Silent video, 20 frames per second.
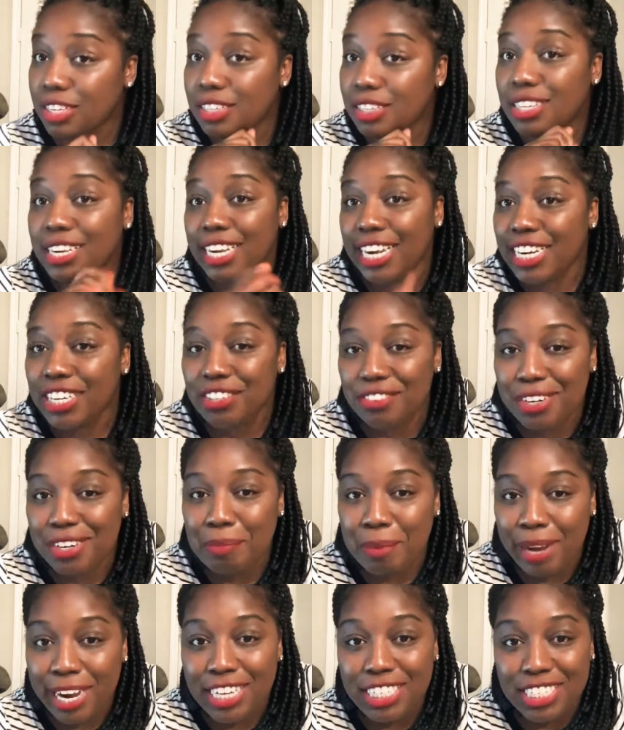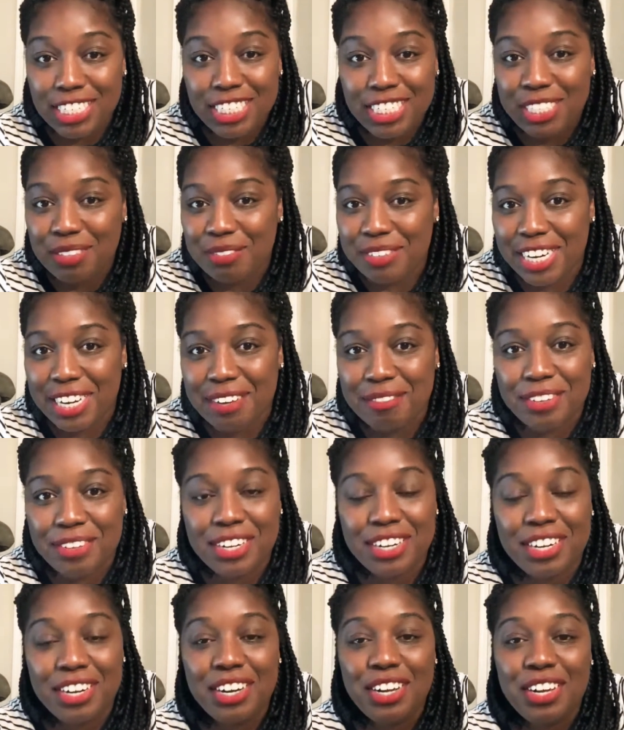the ignorant pages or
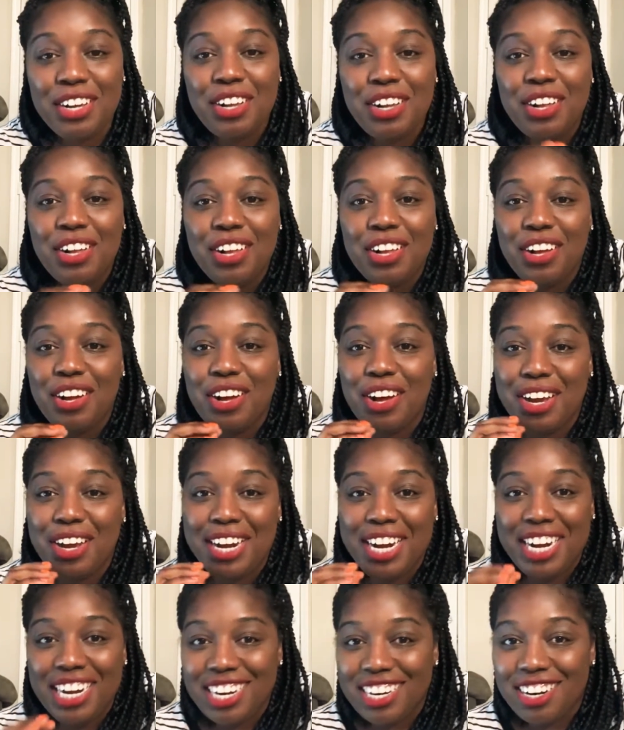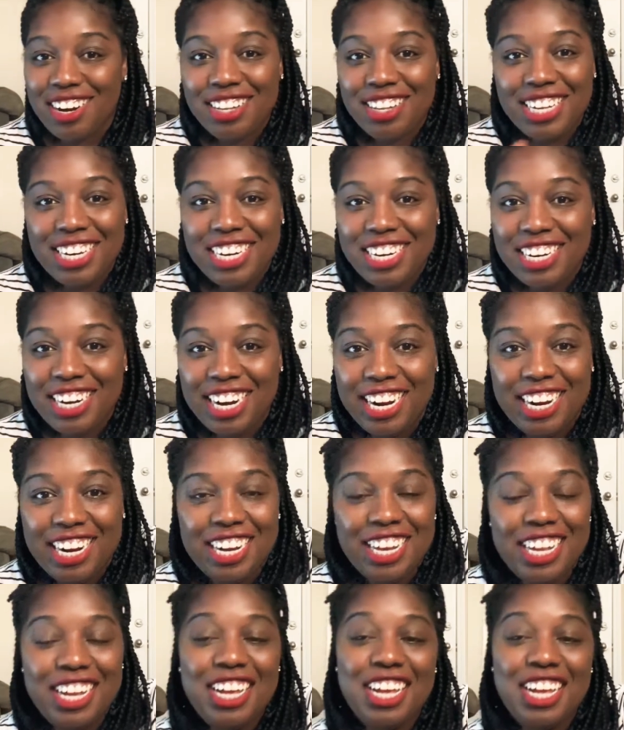whatever on the internet.